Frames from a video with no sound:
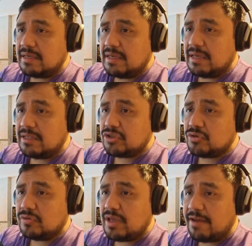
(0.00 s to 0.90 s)
it should
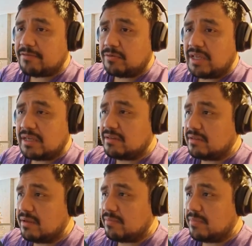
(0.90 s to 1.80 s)
have connected
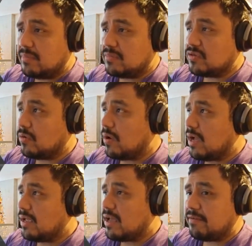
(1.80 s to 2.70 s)
them. So I
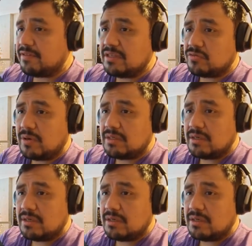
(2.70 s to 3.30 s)
have this one.